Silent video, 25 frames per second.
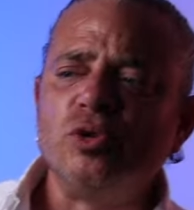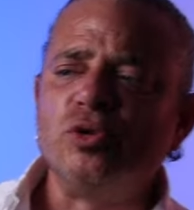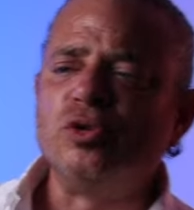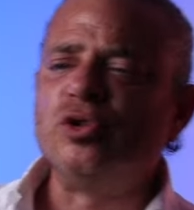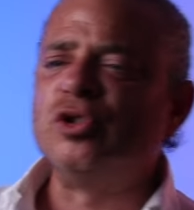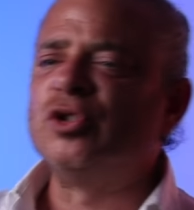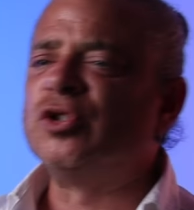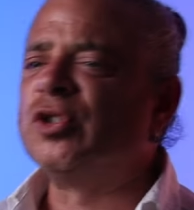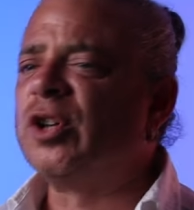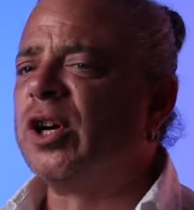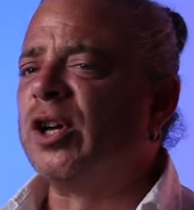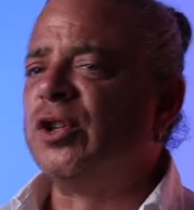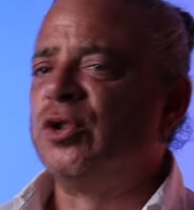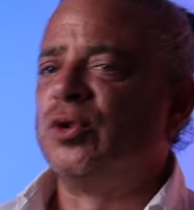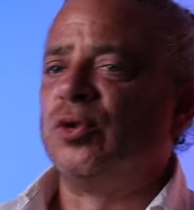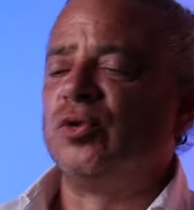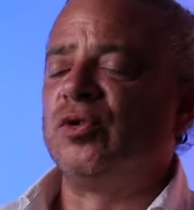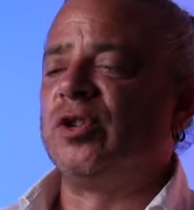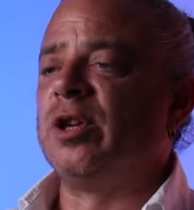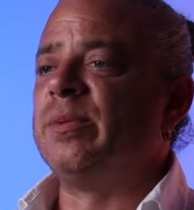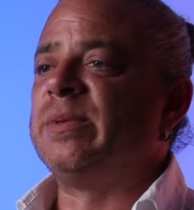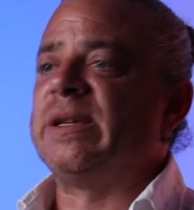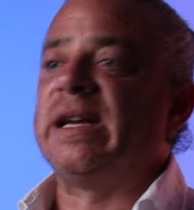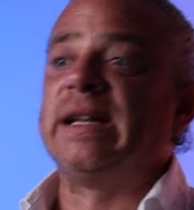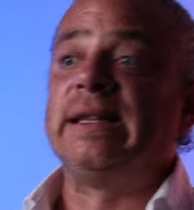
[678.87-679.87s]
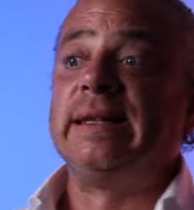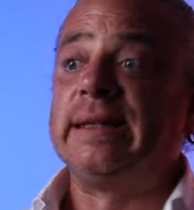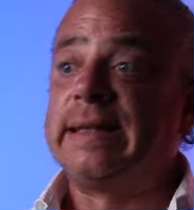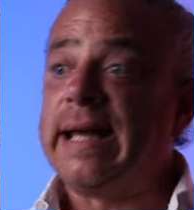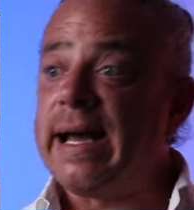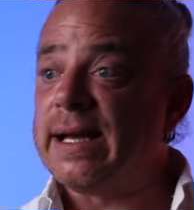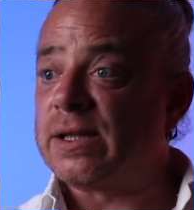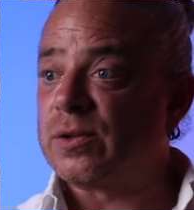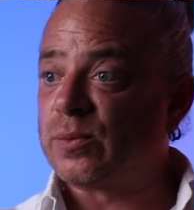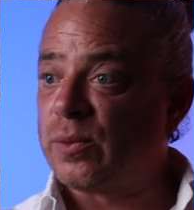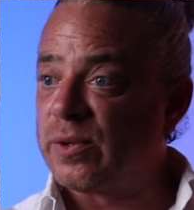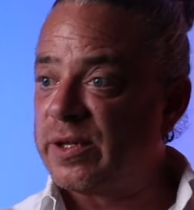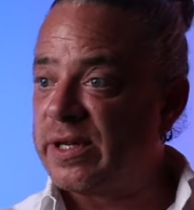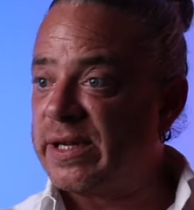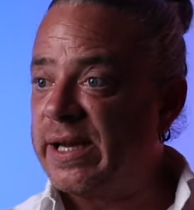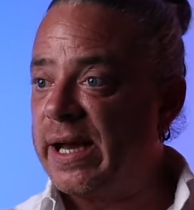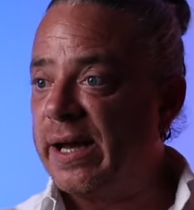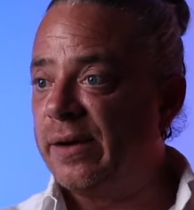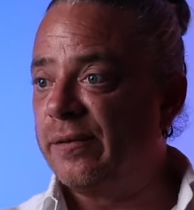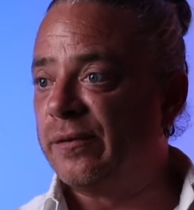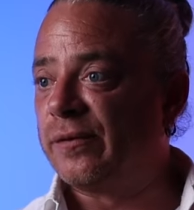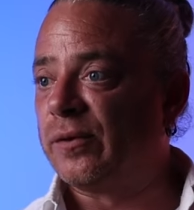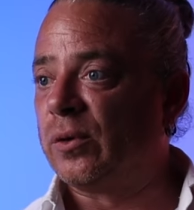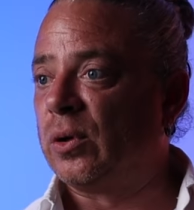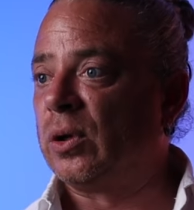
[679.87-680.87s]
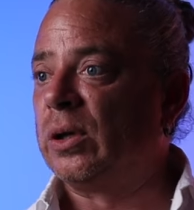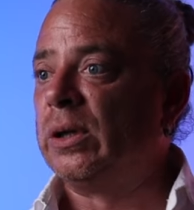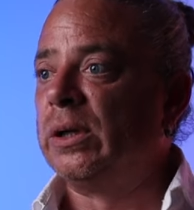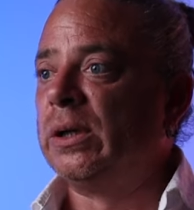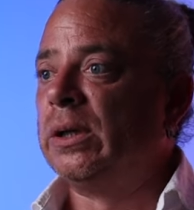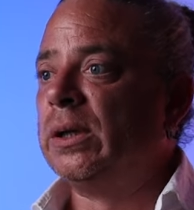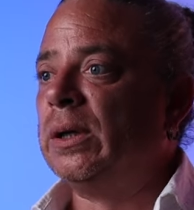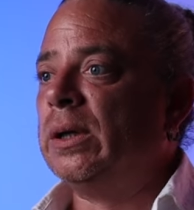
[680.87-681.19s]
your desires, your dreams, and that's what they head for